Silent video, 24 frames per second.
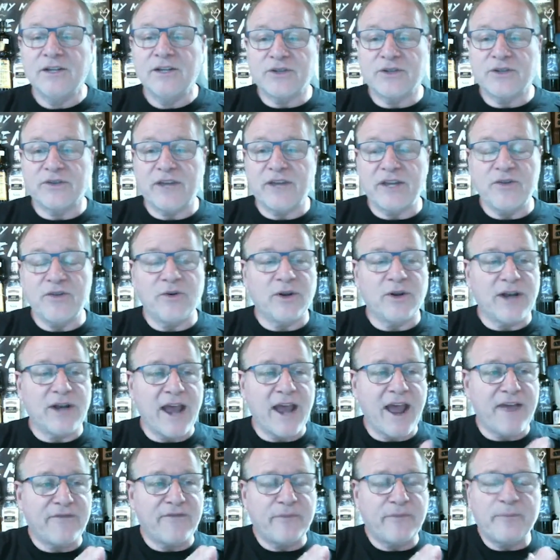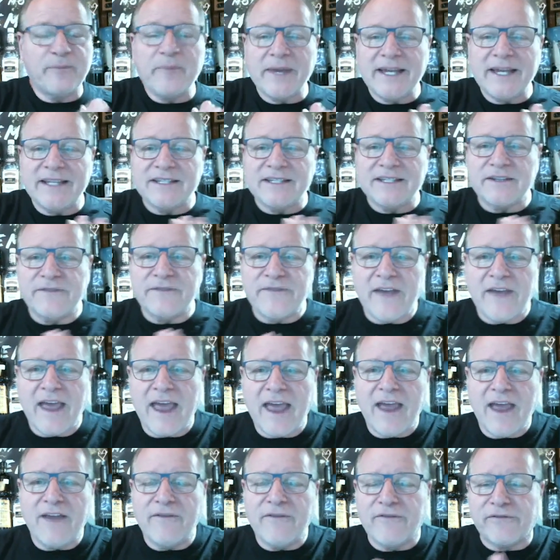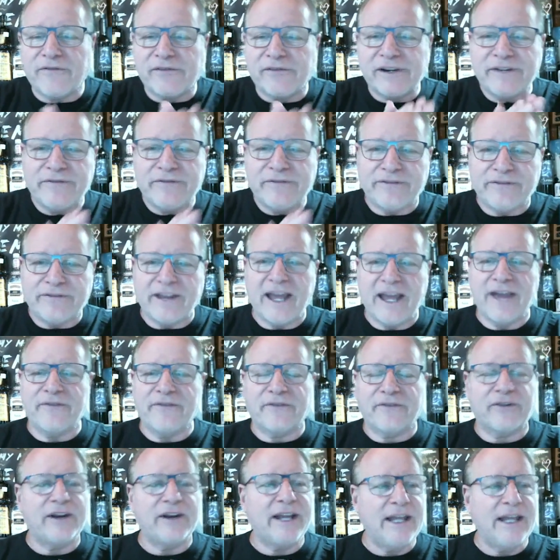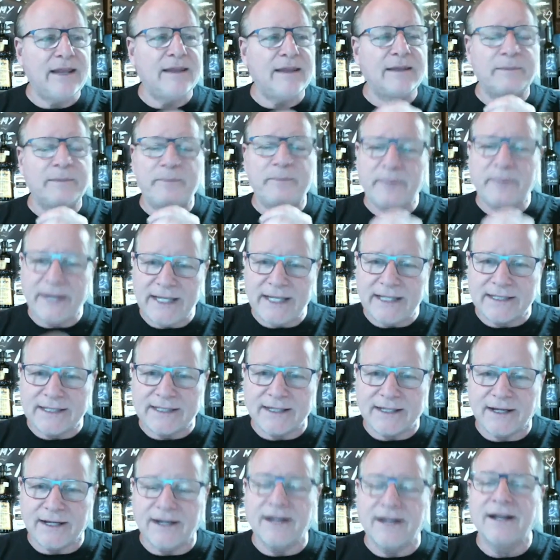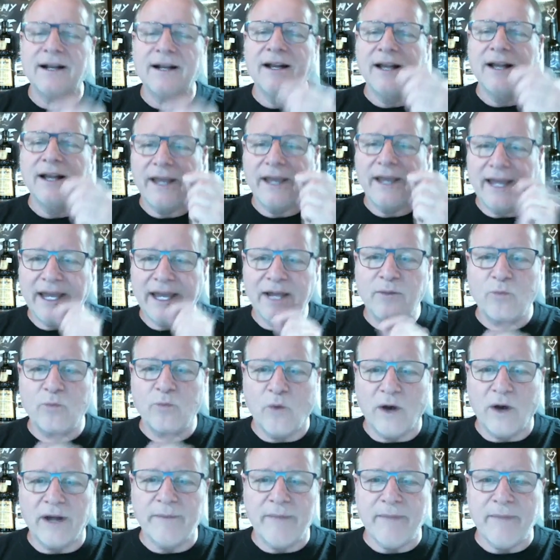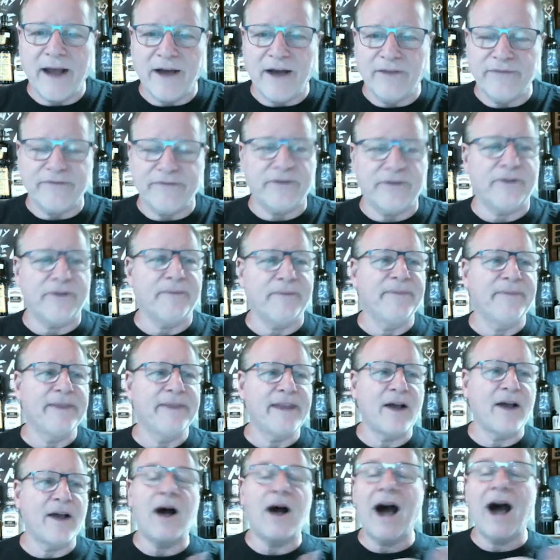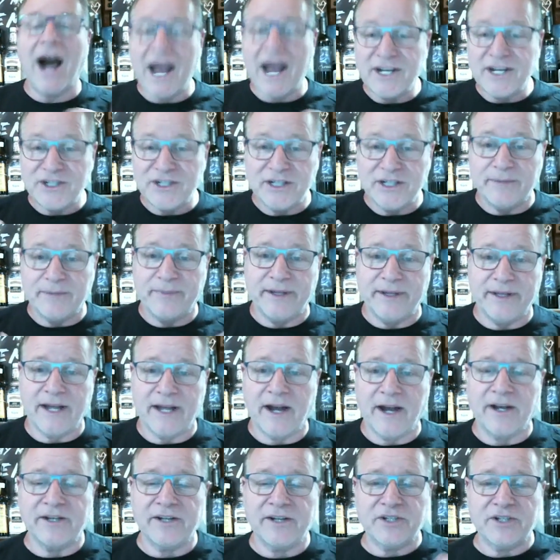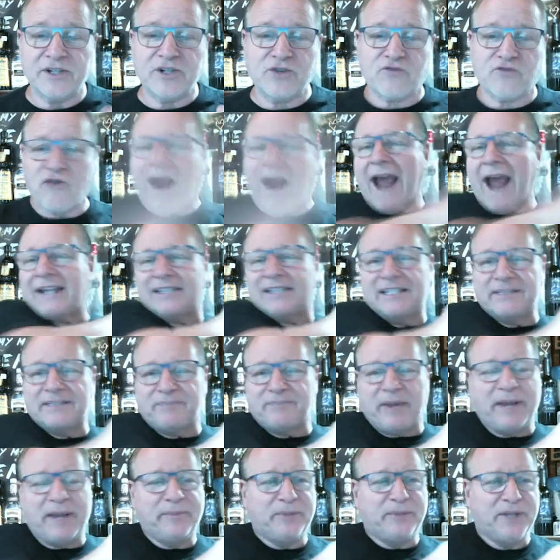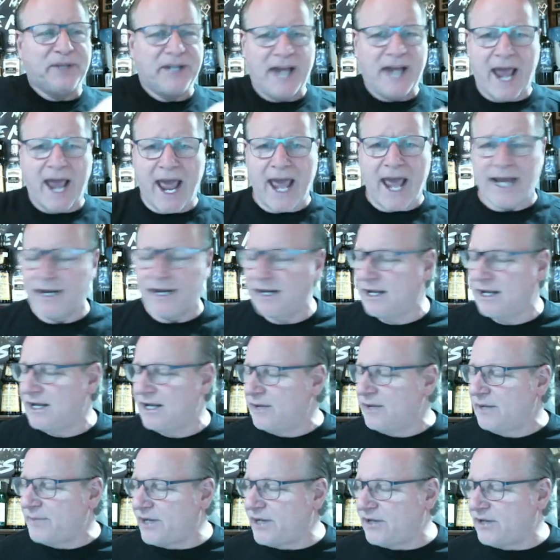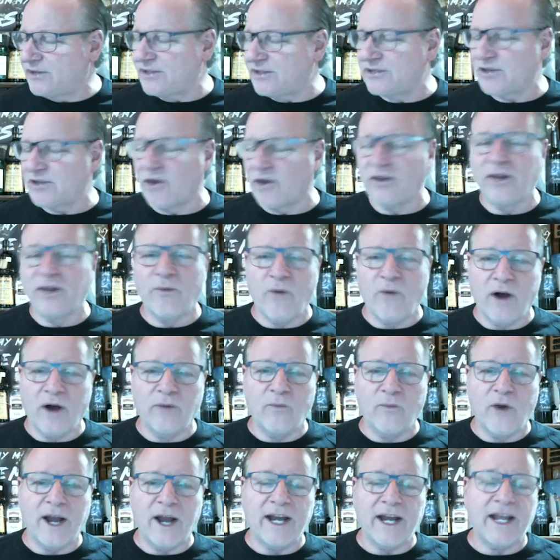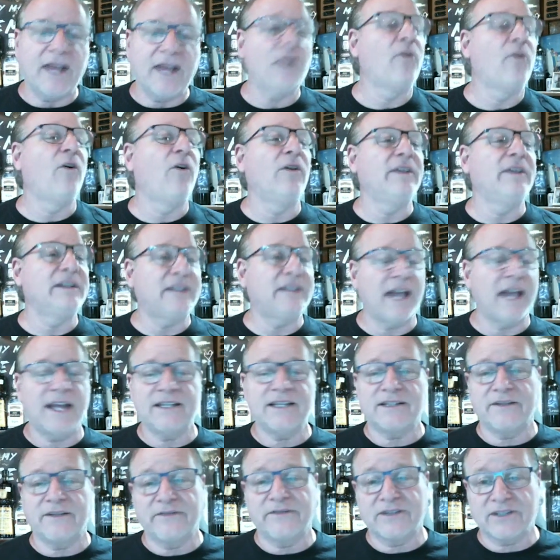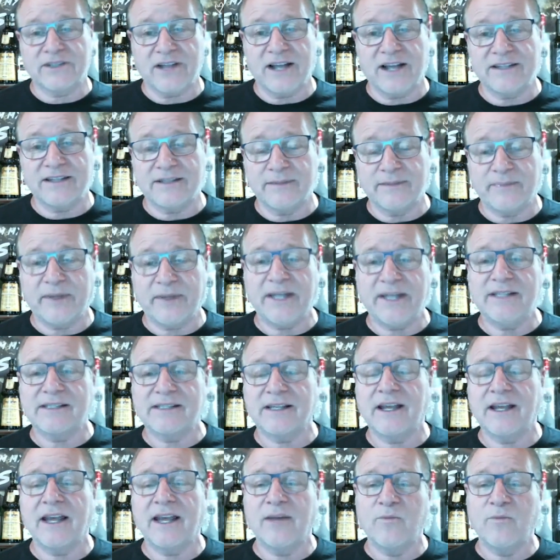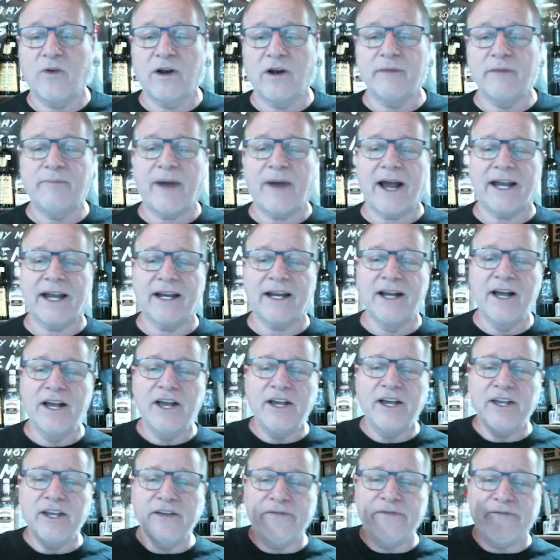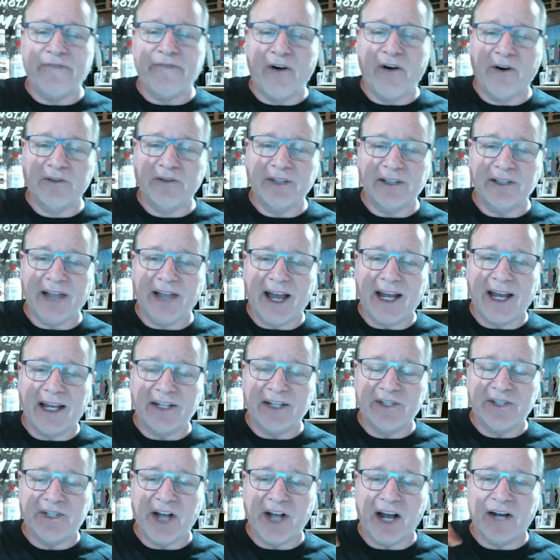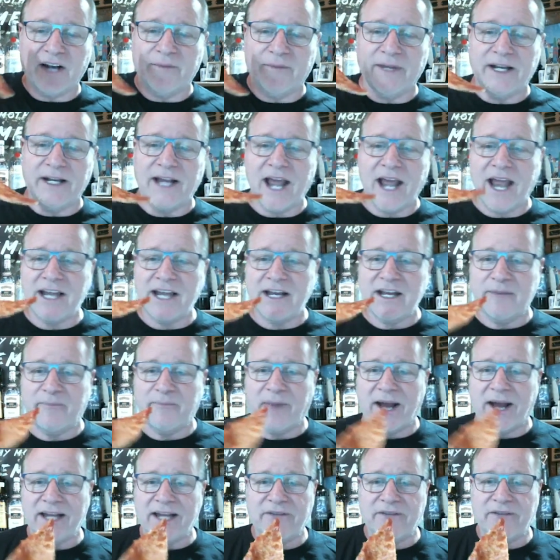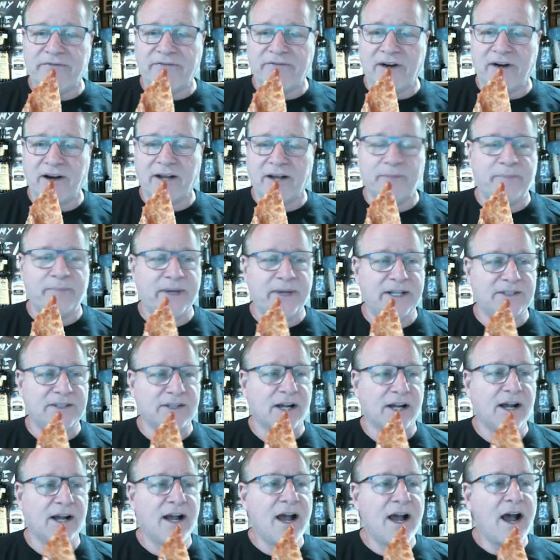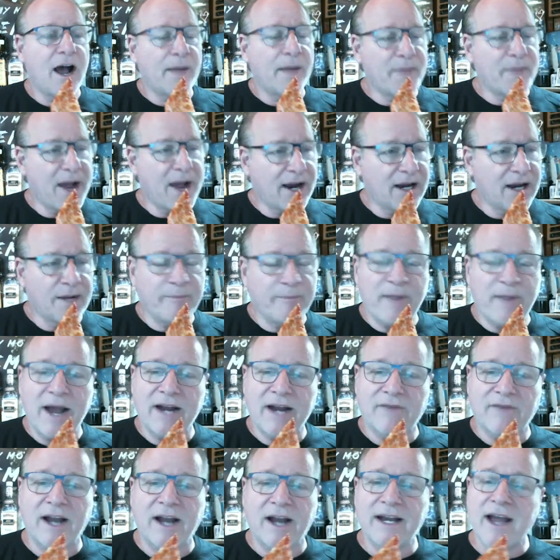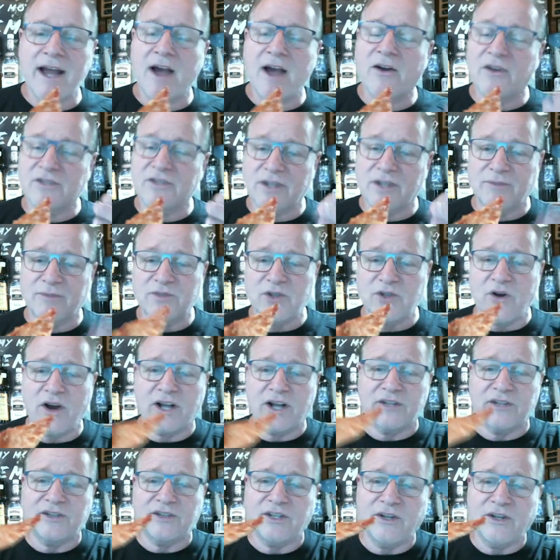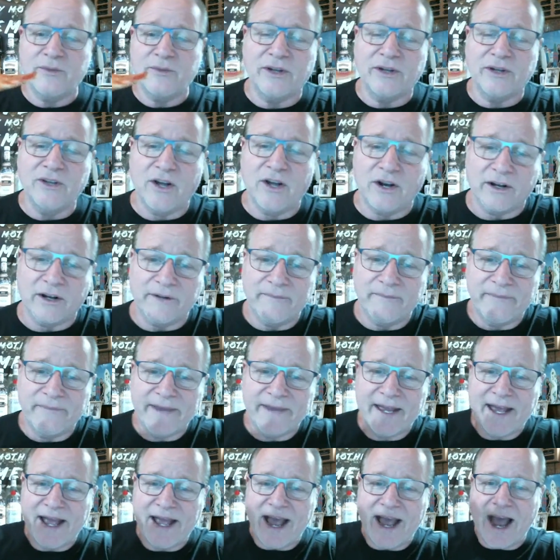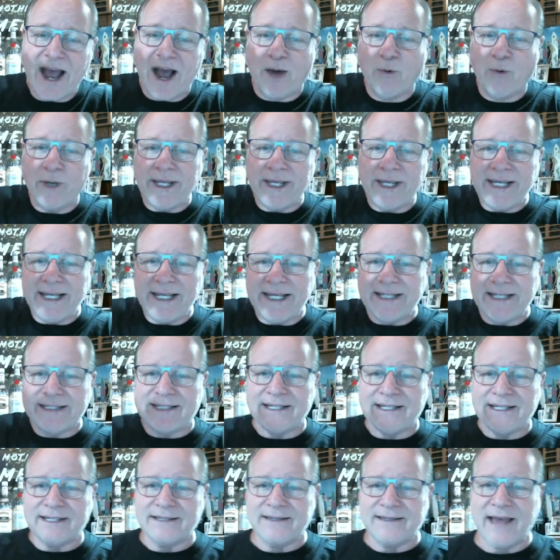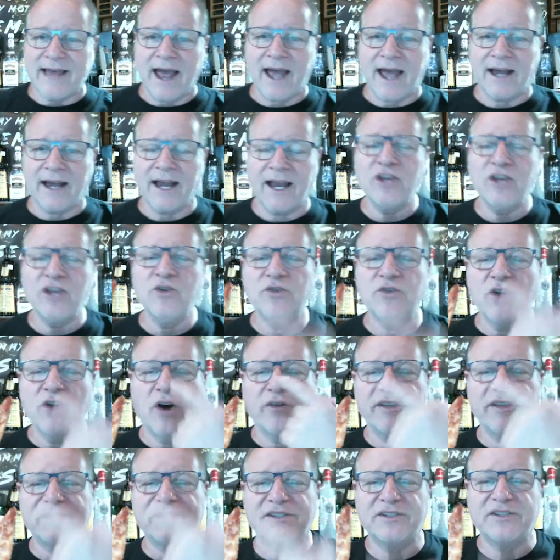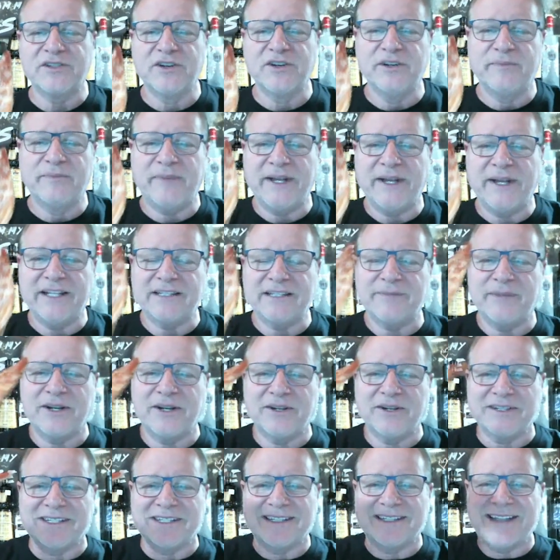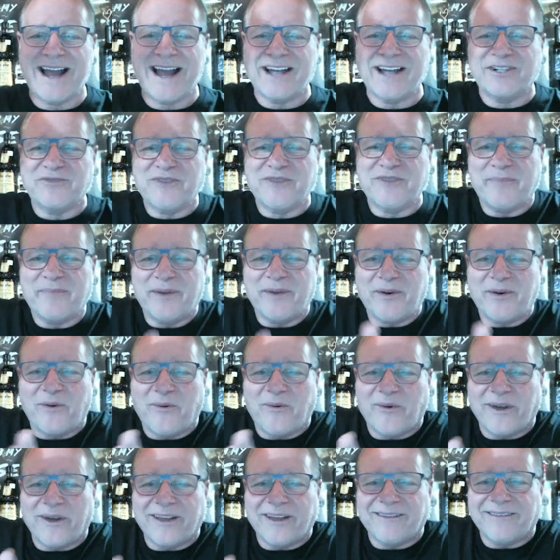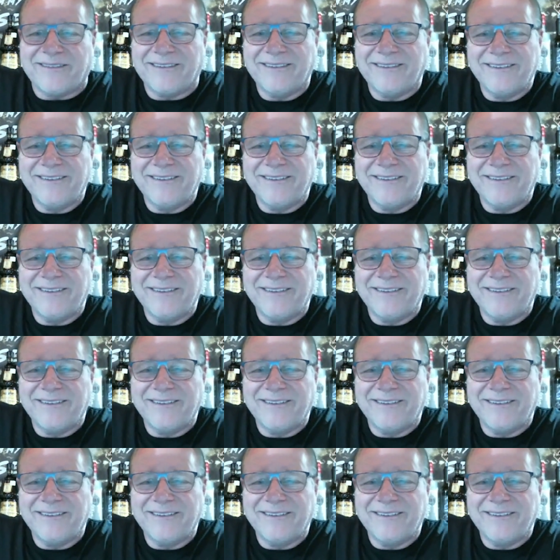so that you can have a piece of every flavor in the pizza in one mouthful. Now, I should have been there to just crack these people in the head because there's only one way to get all the taste of a slice of pizza in one bite. You fold it like a gentleman and you bite your fucking pizza. I'm not going to bite it right now because I'm talking to you, but look, how easy is that? And you know this is good pizza because it's not dripping oil.